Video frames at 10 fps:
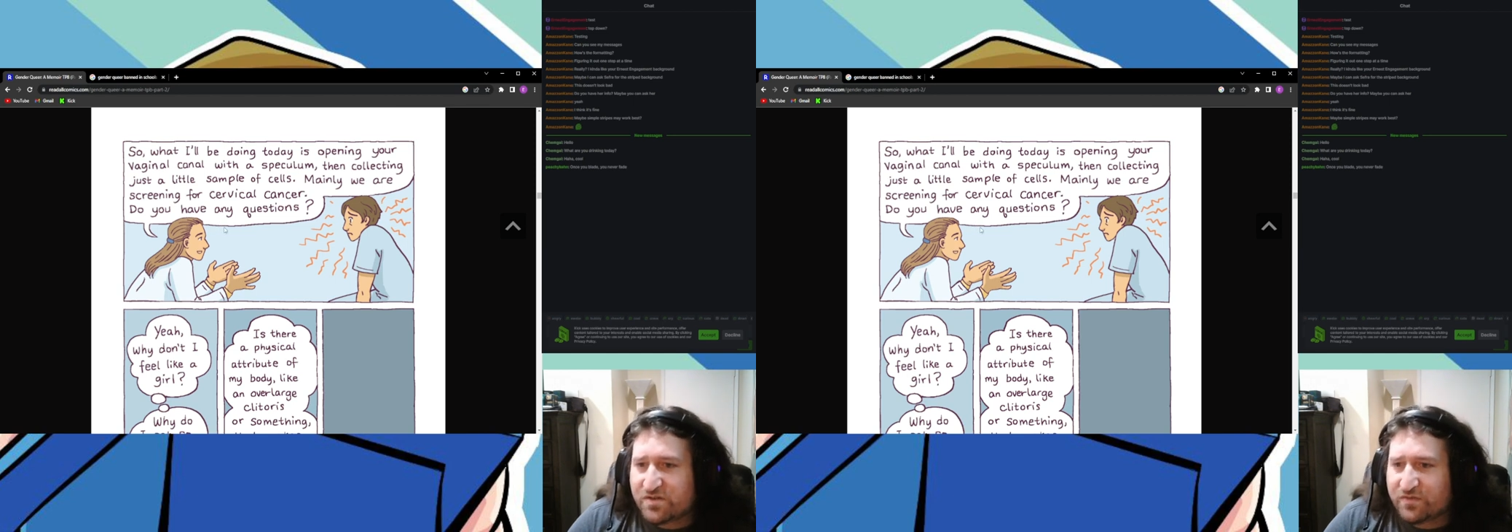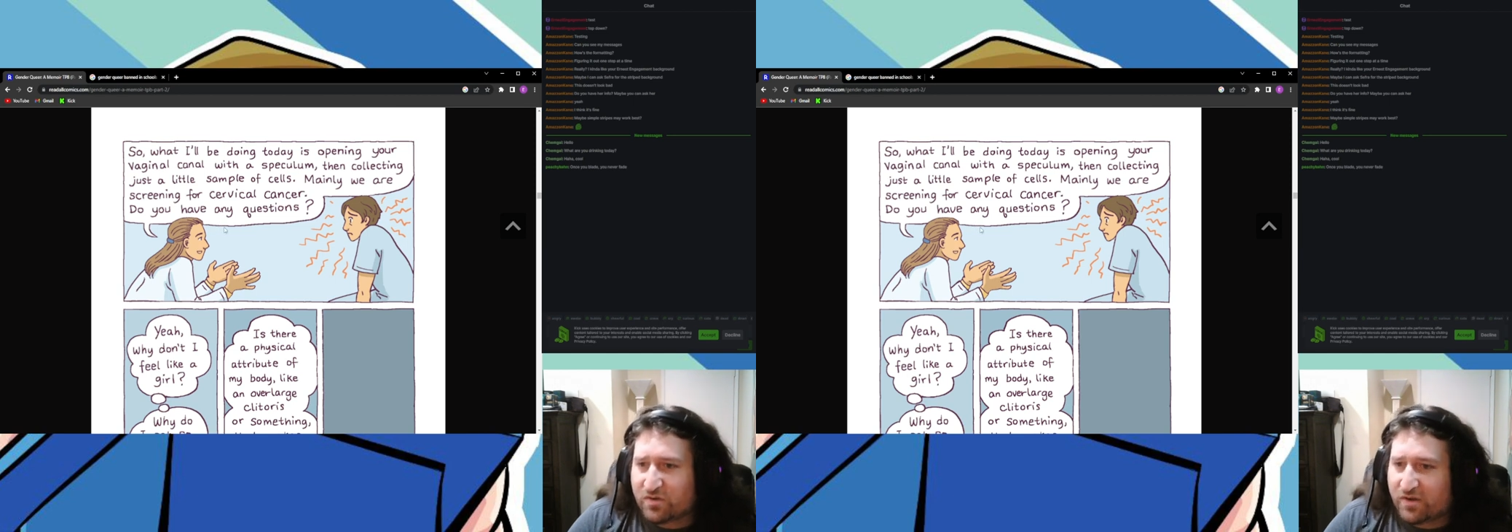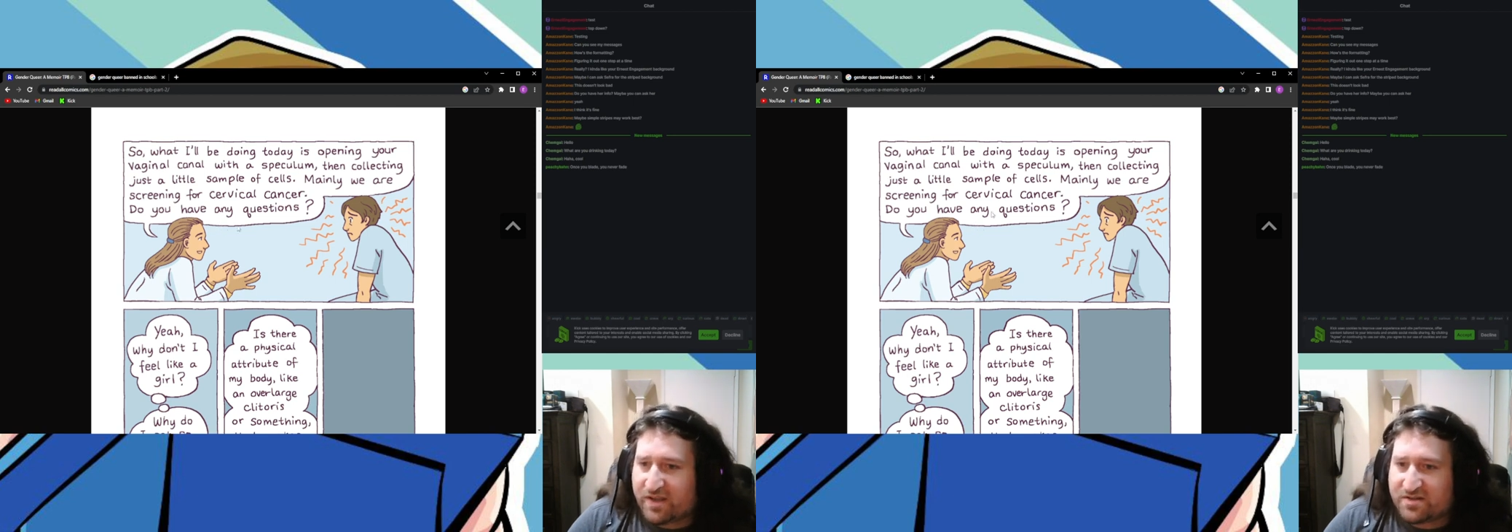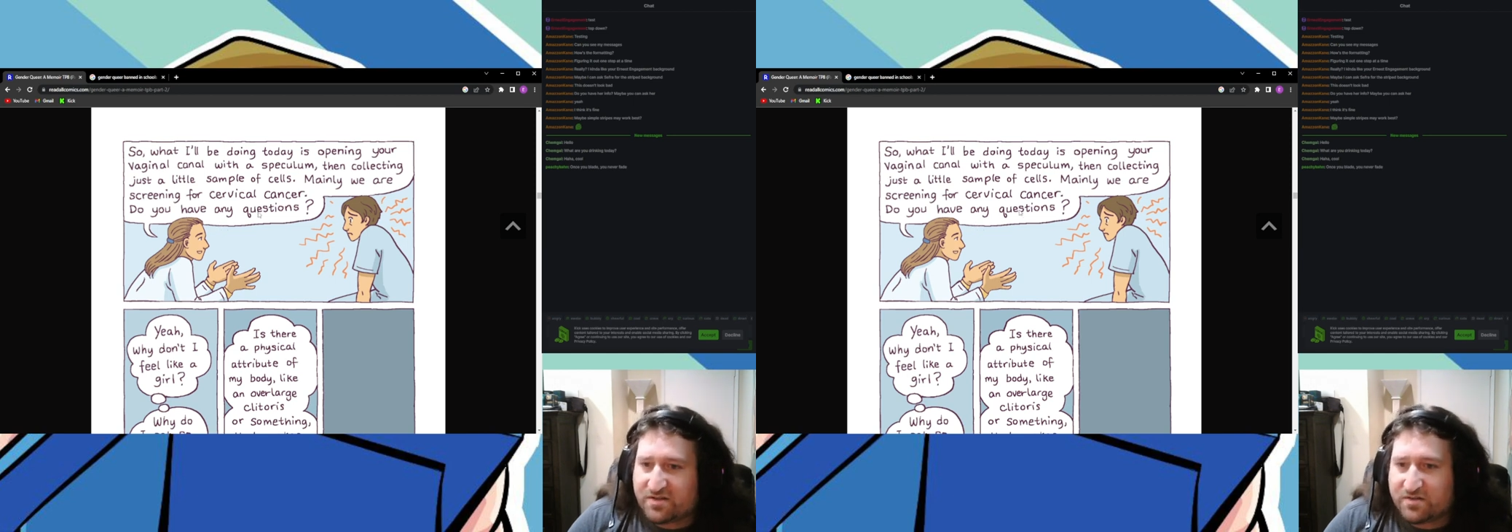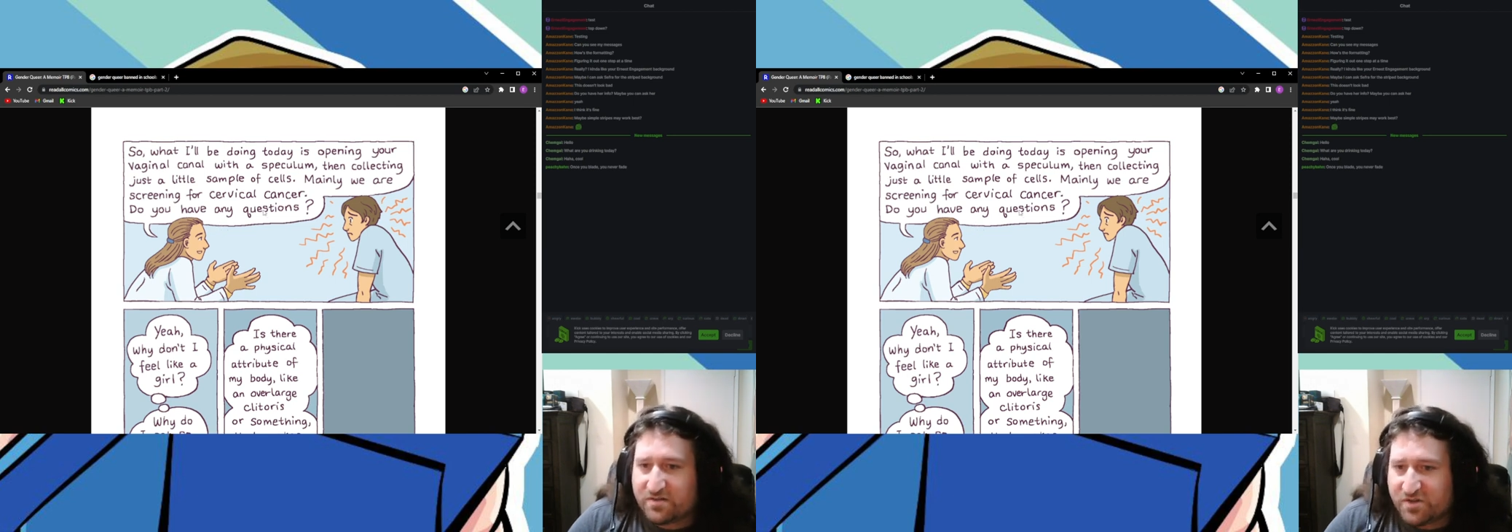cervical
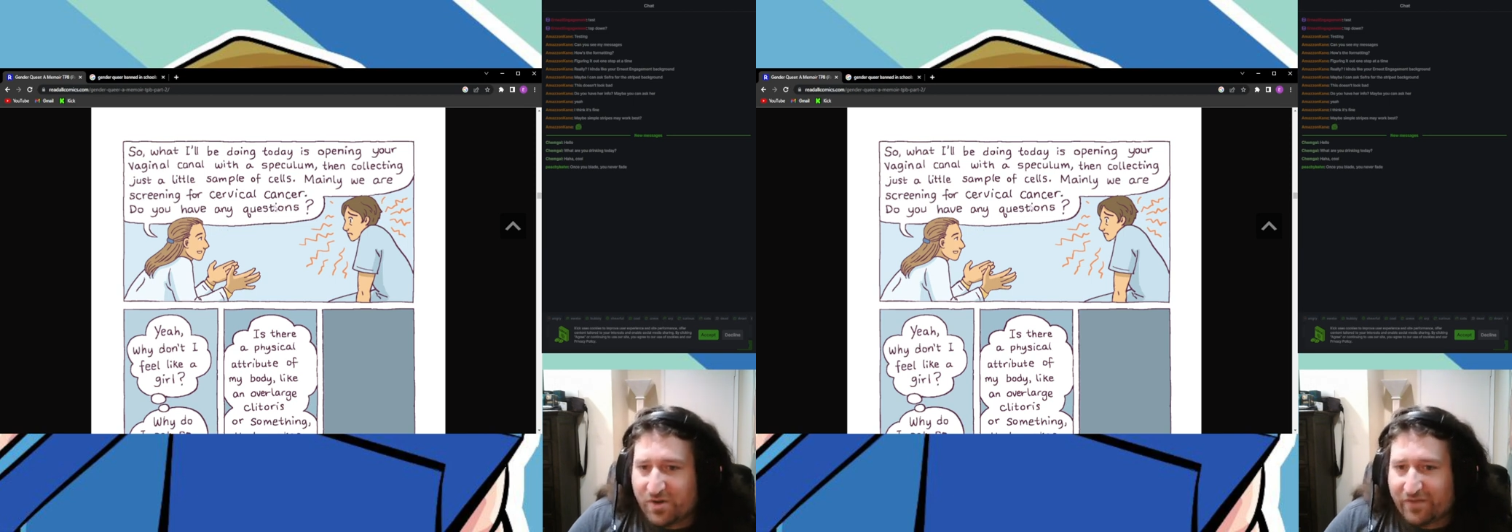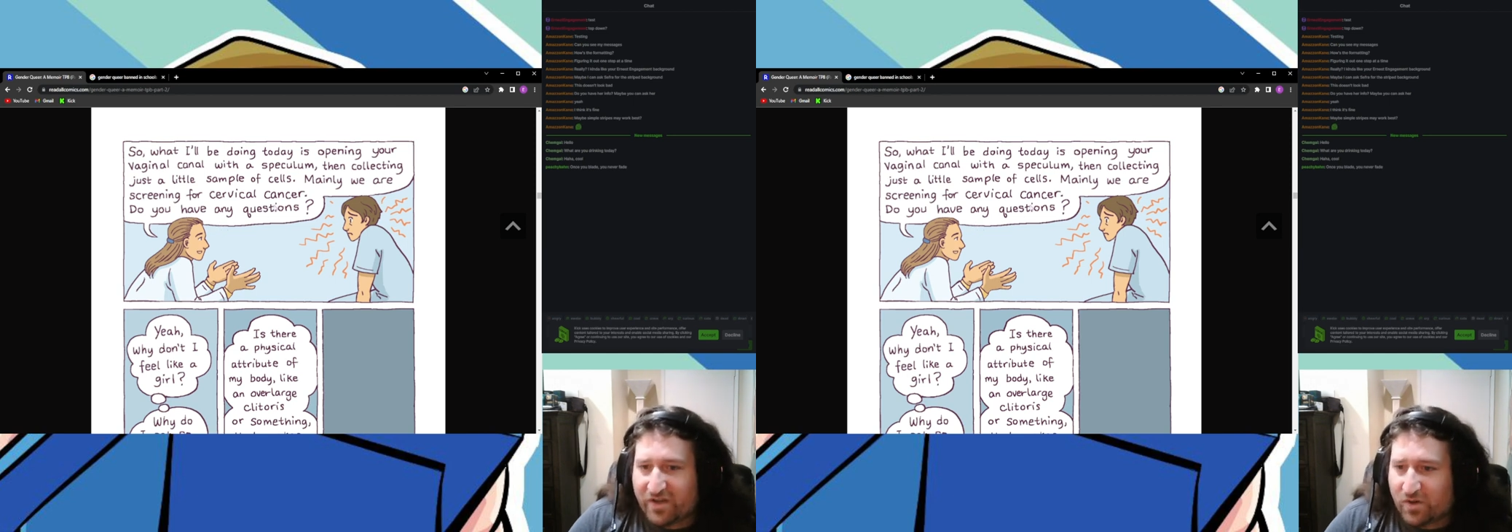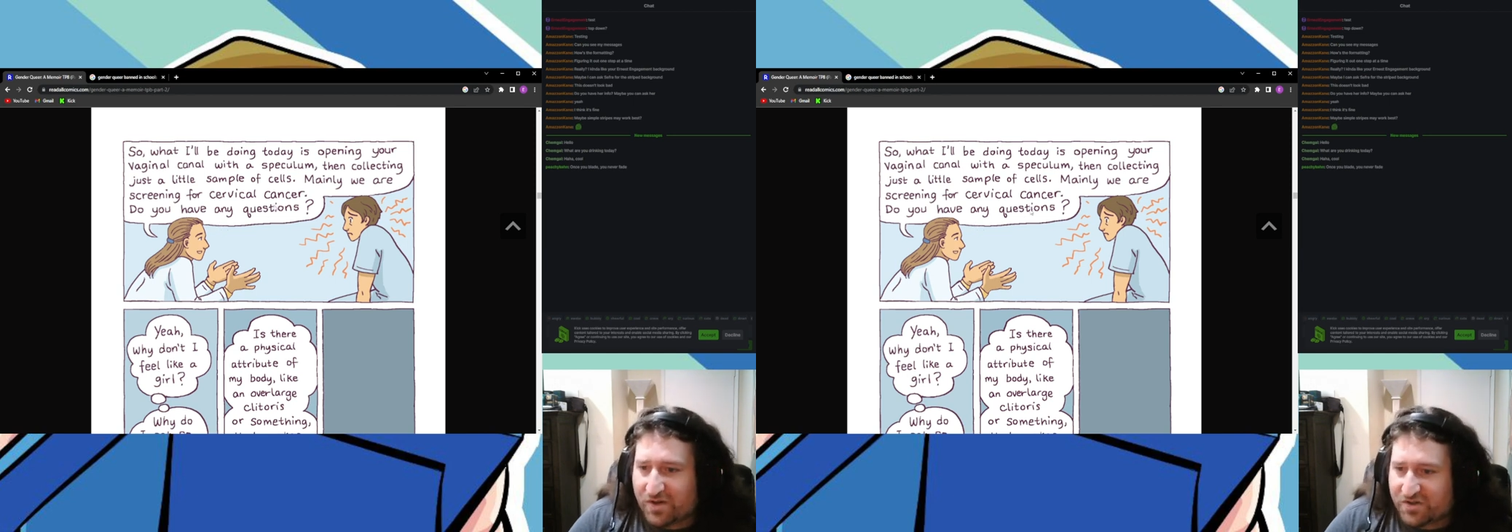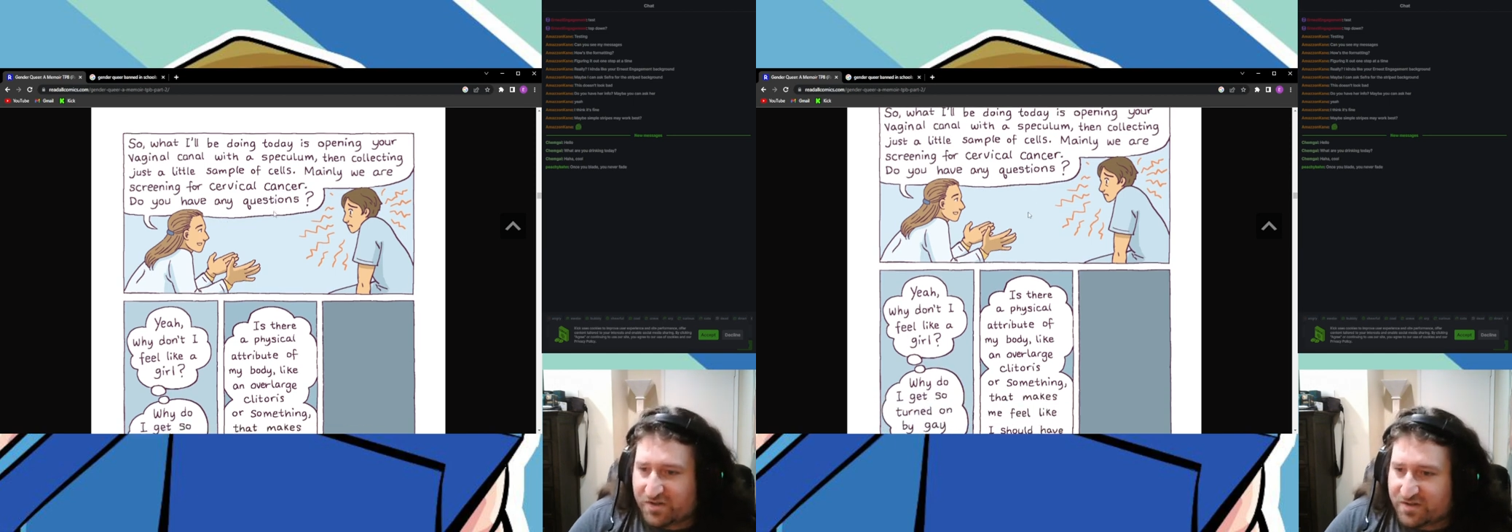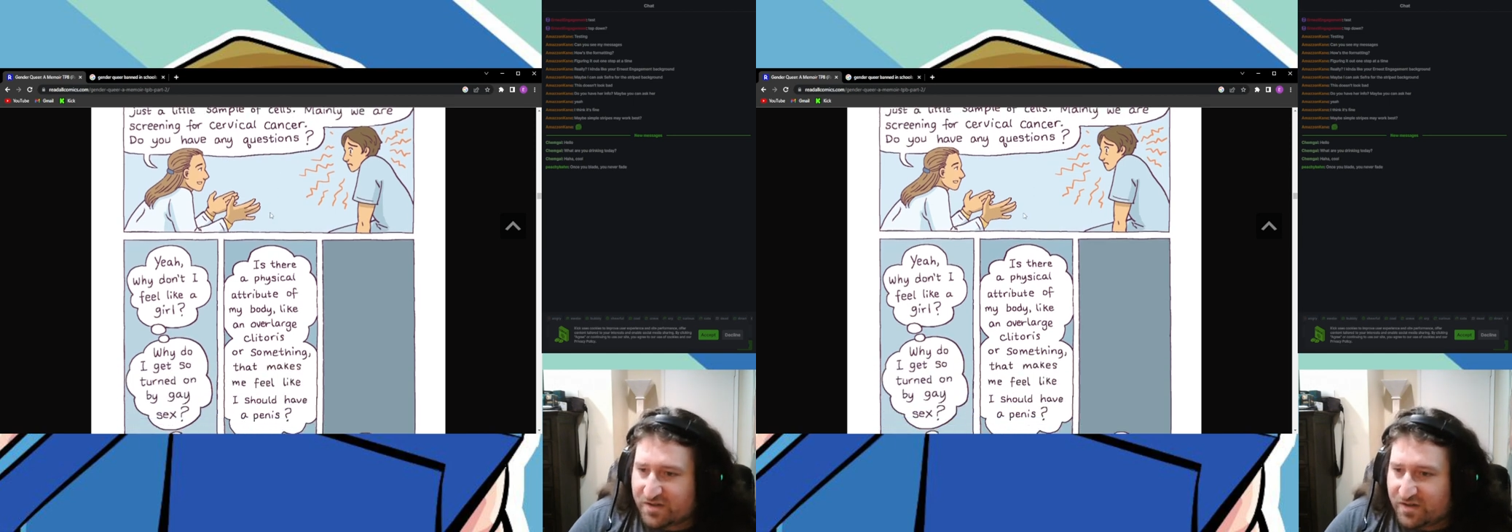cancer. Do you have any
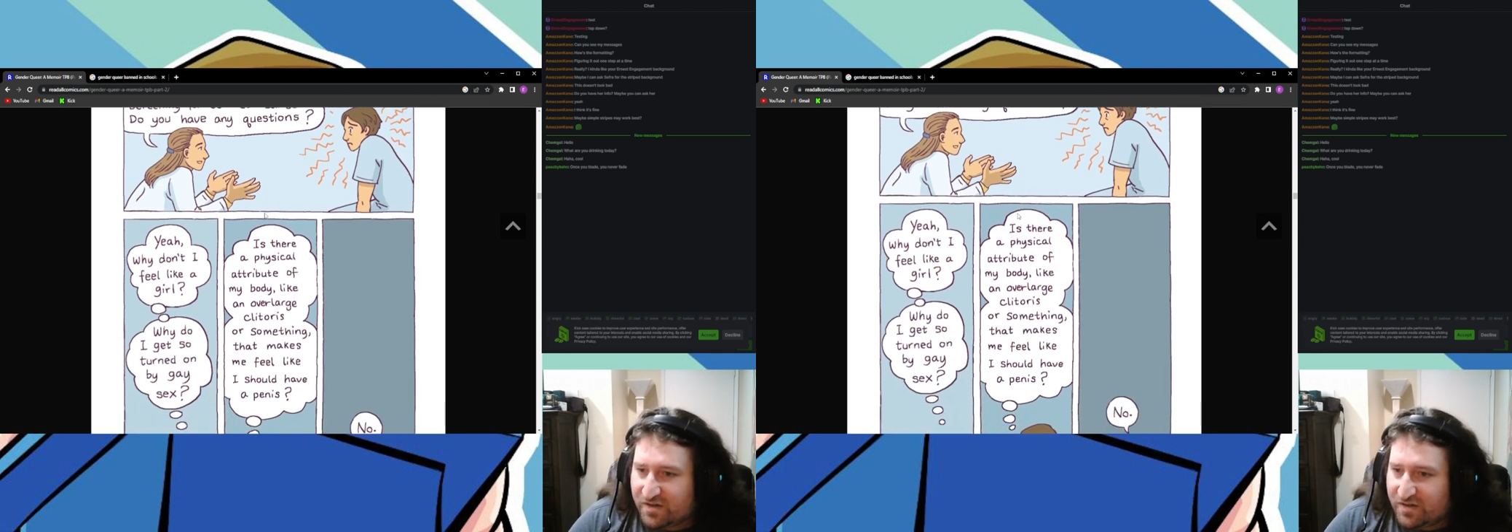questions?